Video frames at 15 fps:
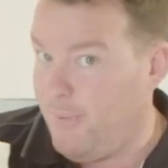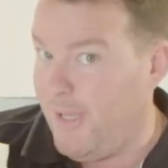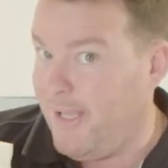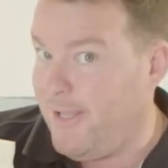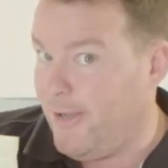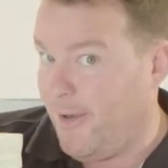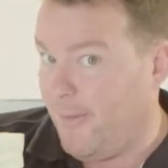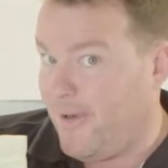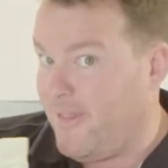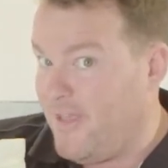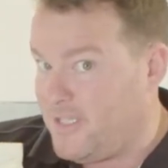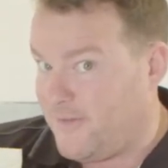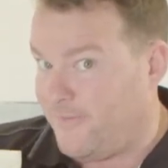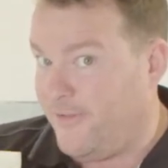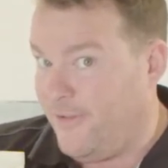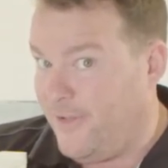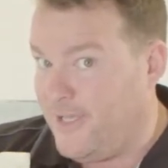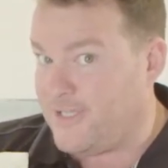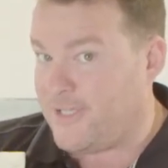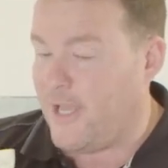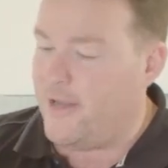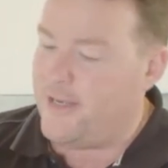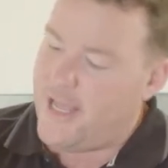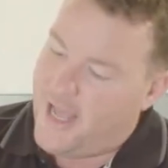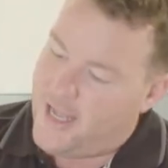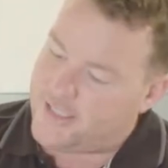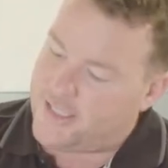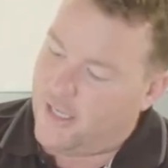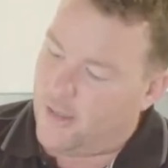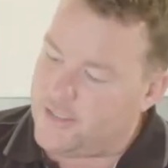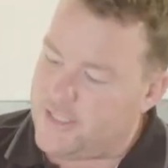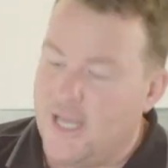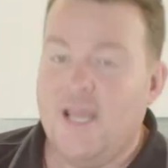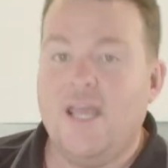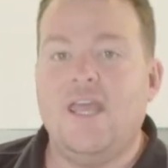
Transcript: be. You got one of these a few years ago in your households.